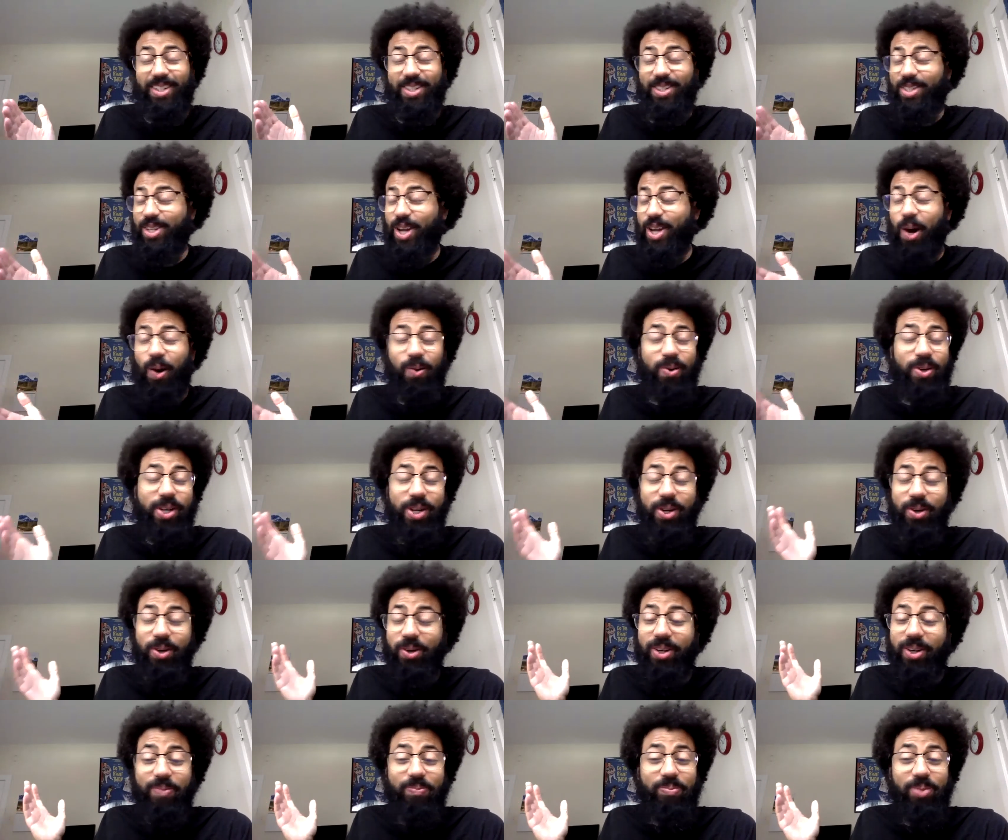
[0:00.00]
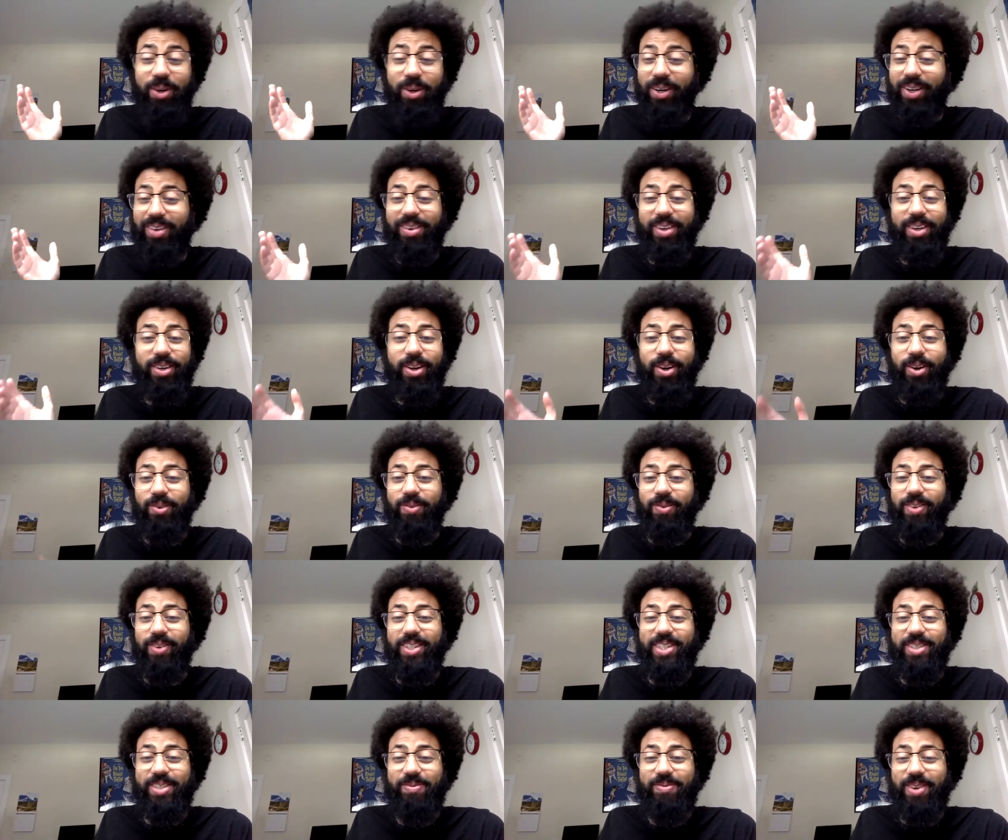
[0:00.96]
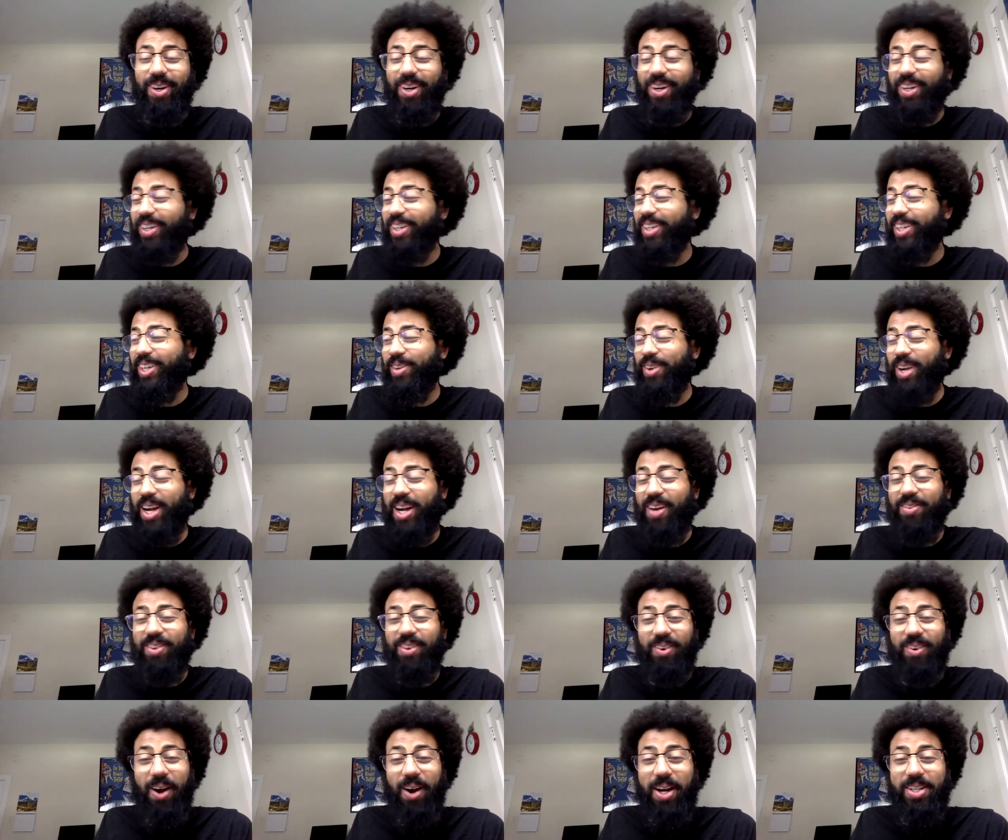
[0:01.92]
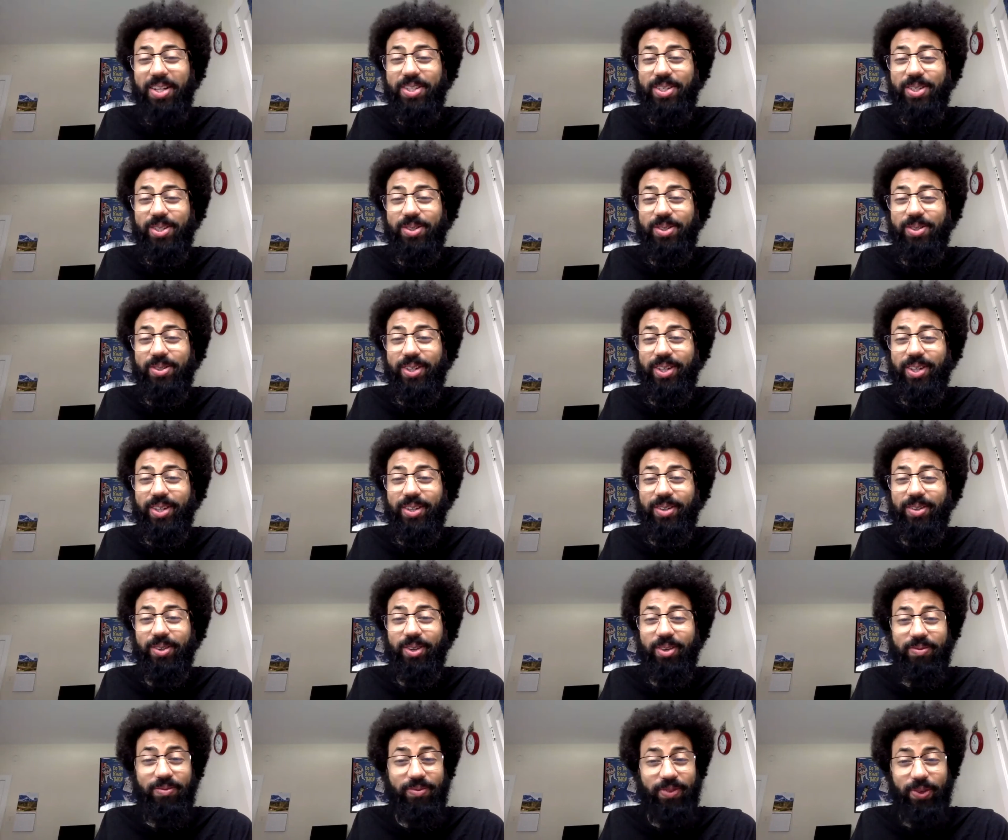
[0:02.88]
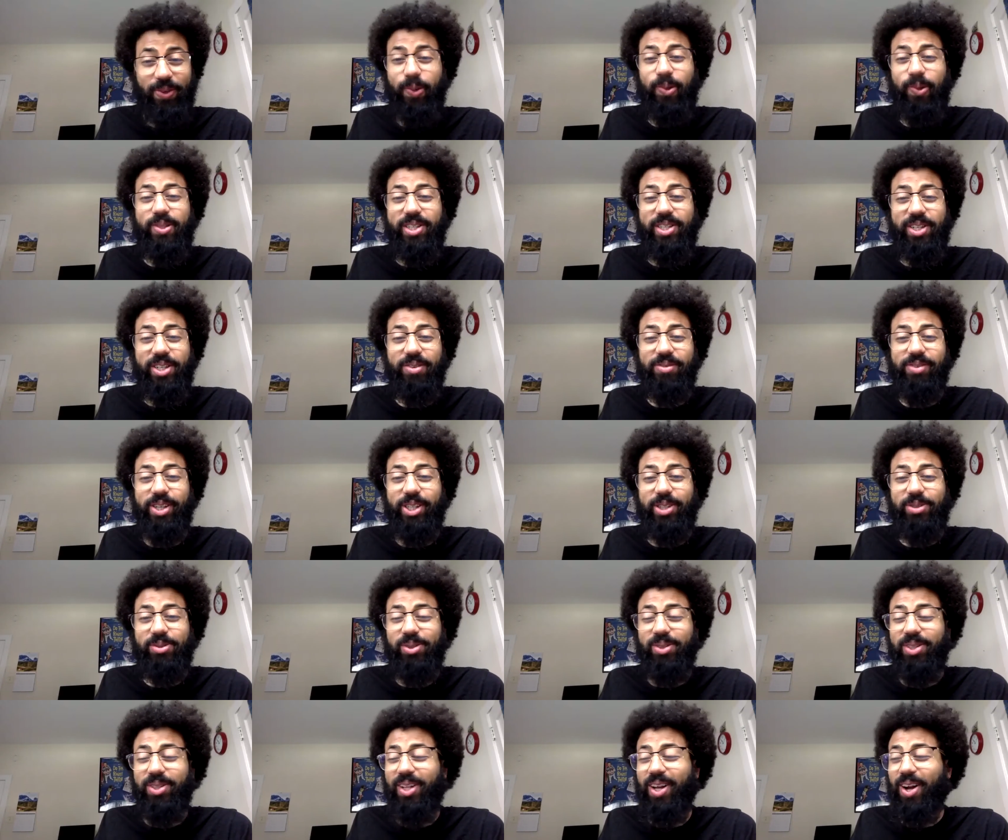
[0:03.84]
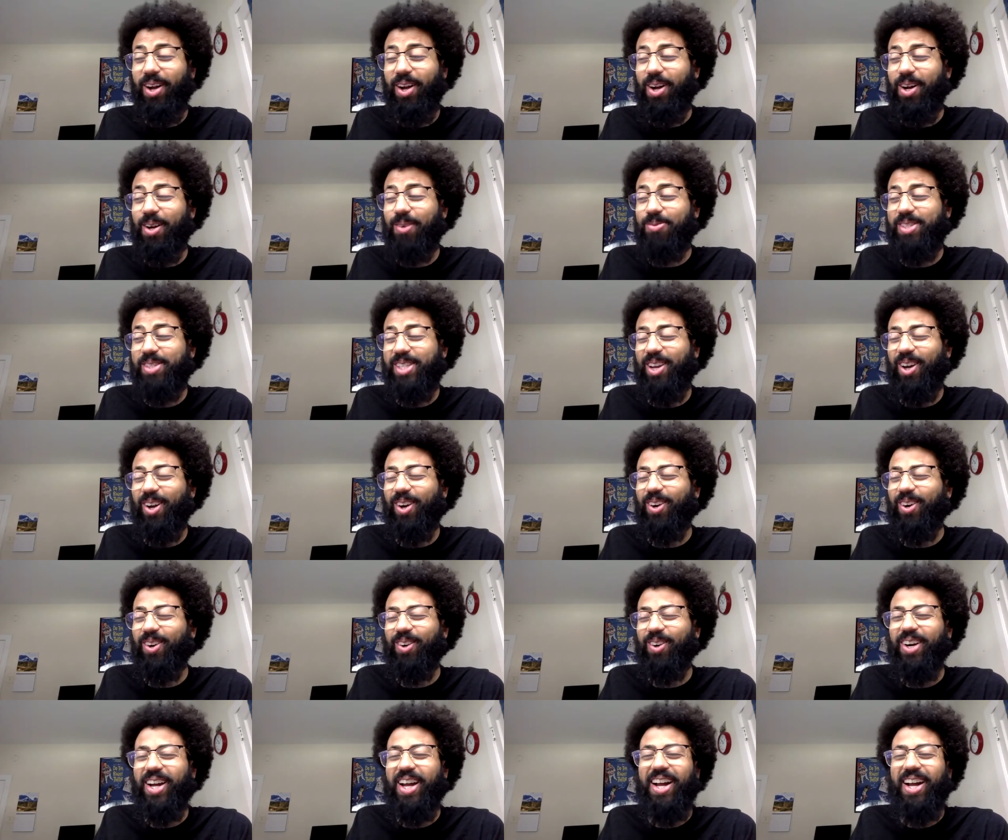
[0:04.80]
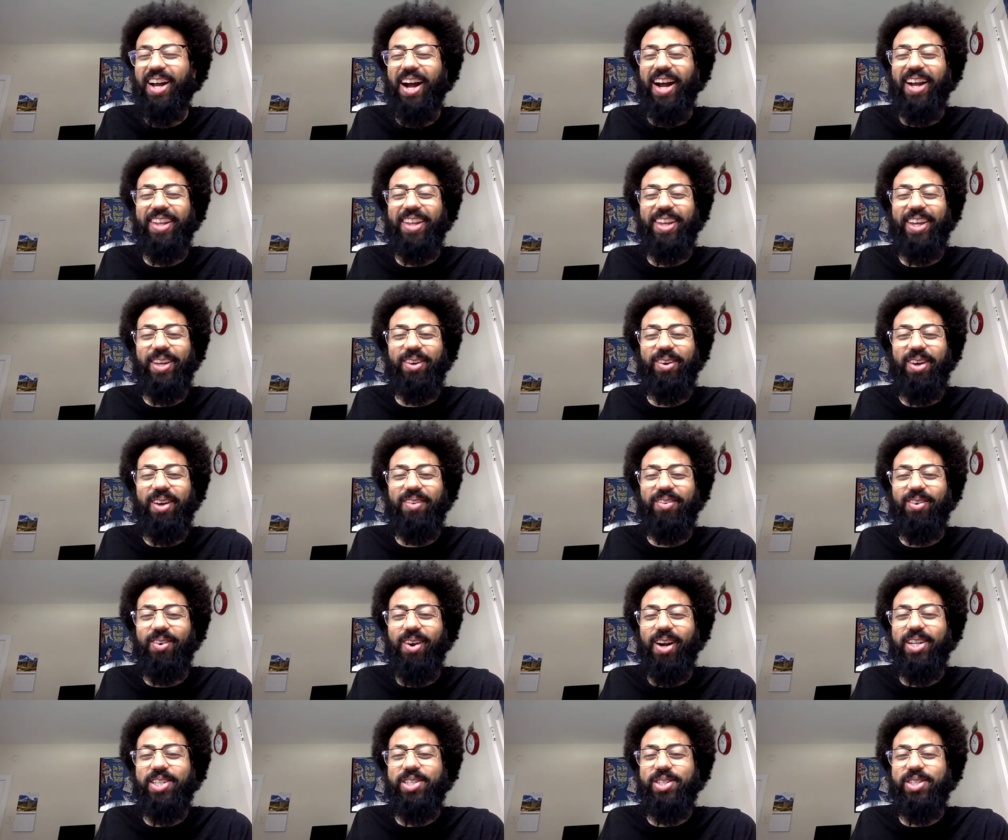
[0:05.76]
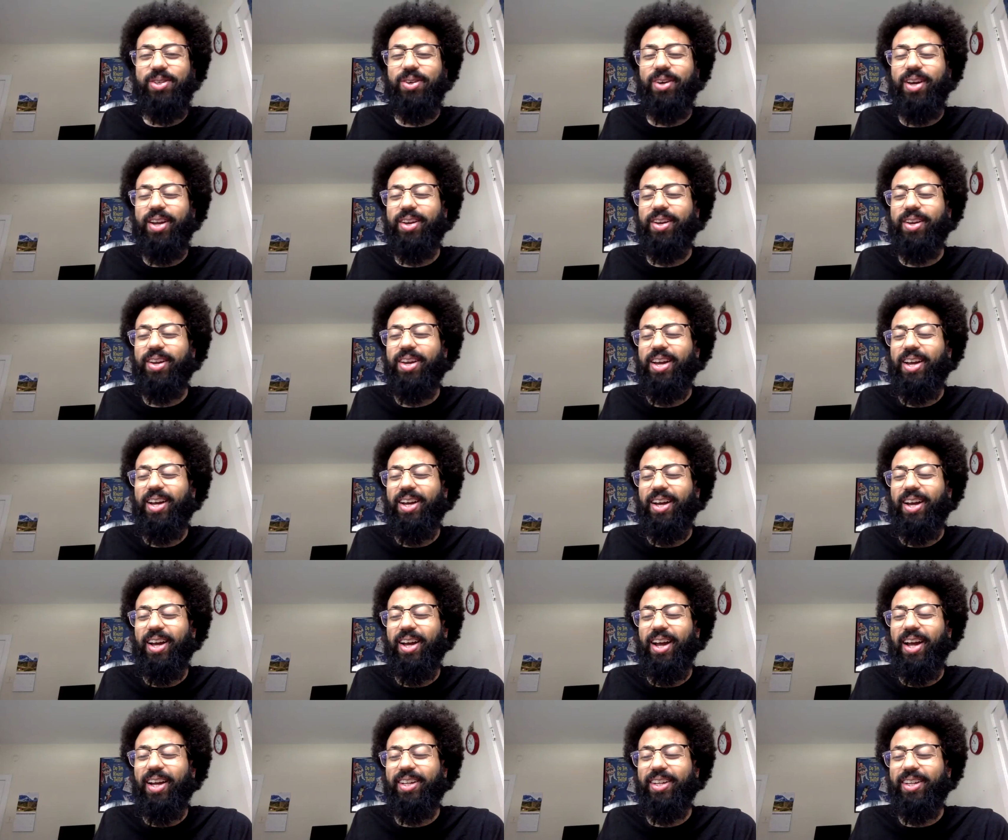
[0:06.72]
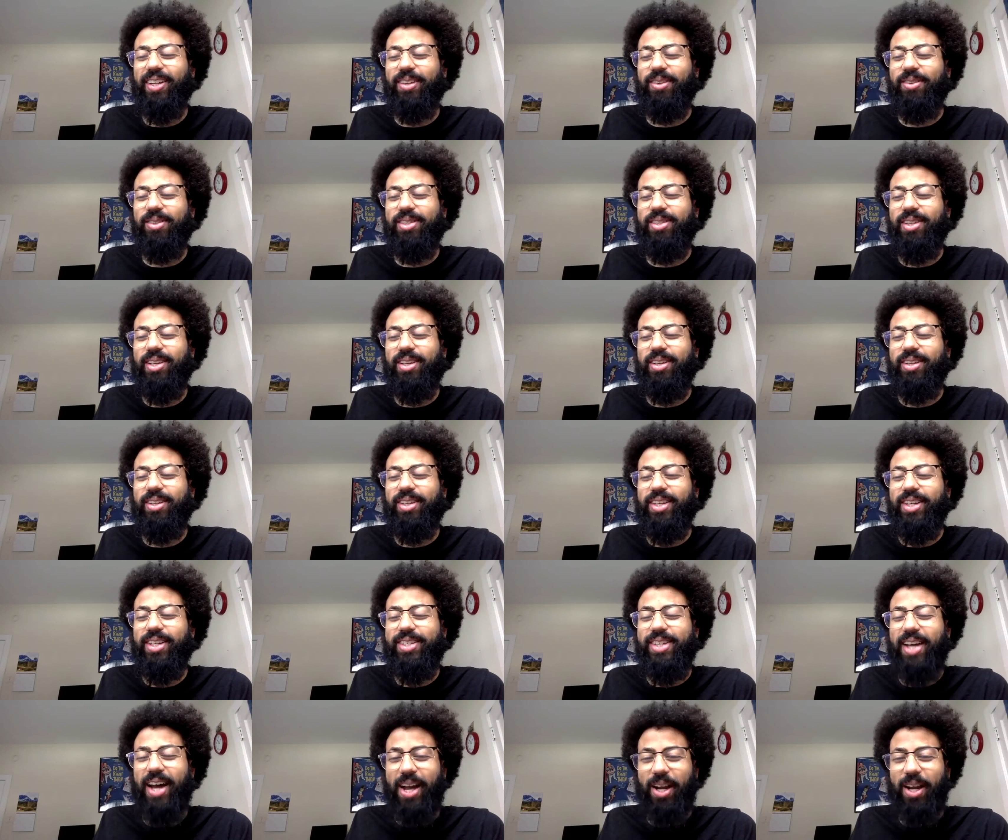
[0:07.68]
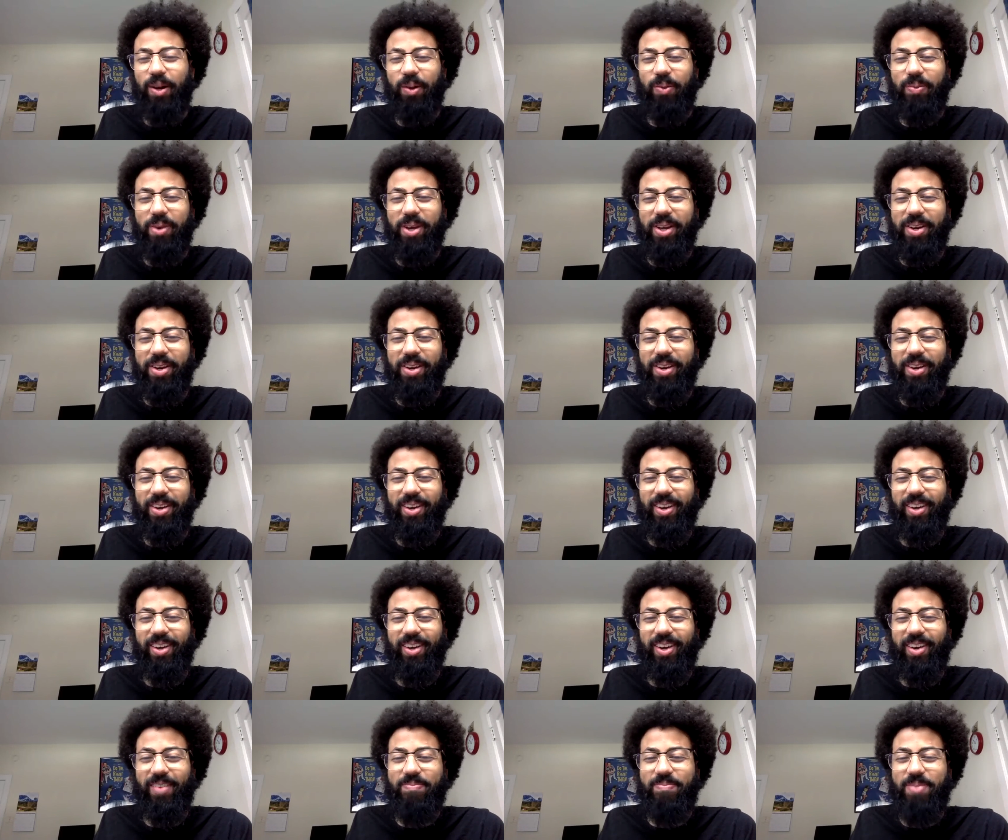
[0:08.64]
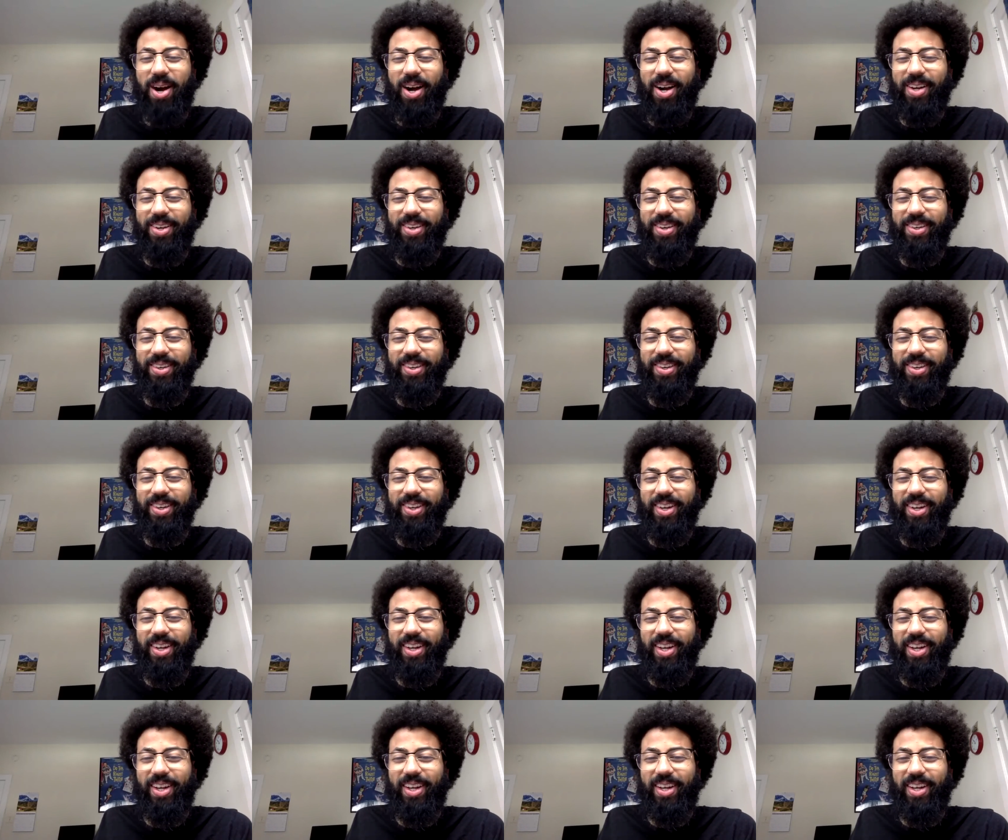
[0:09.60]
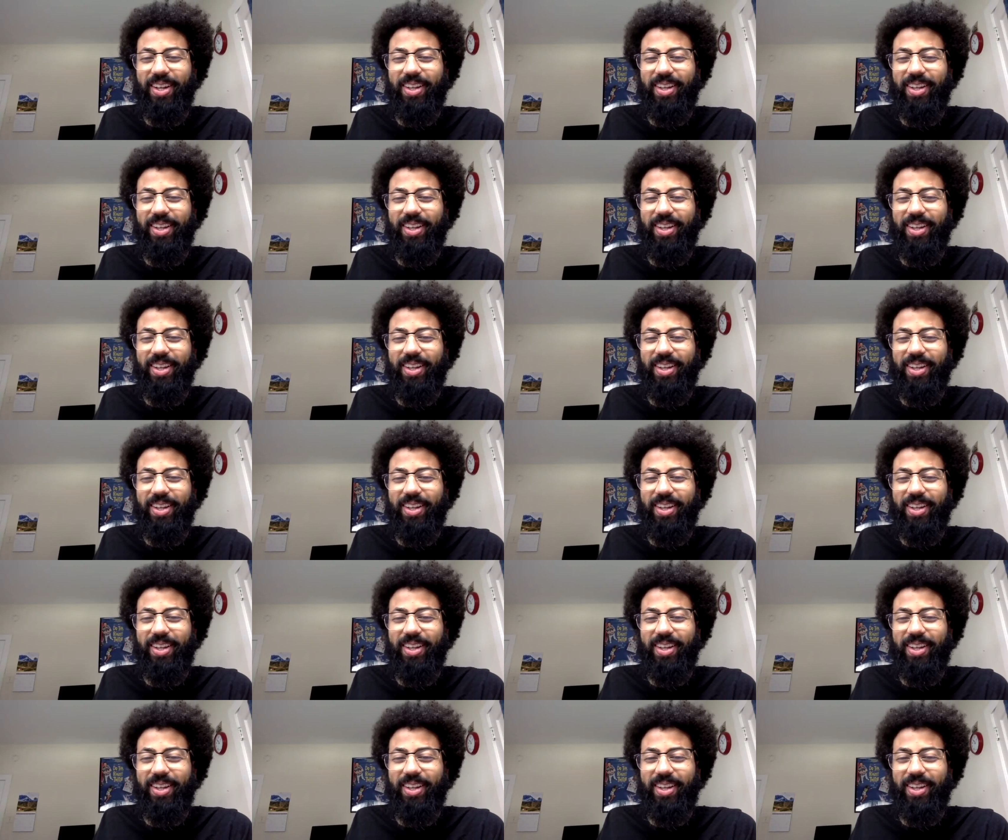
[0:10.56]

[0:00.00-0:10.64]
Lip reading: don't do it, but it's America. You have the right to. You confuse individual, so I think you have the right to. And it was the entitlement of Biden. Yeah.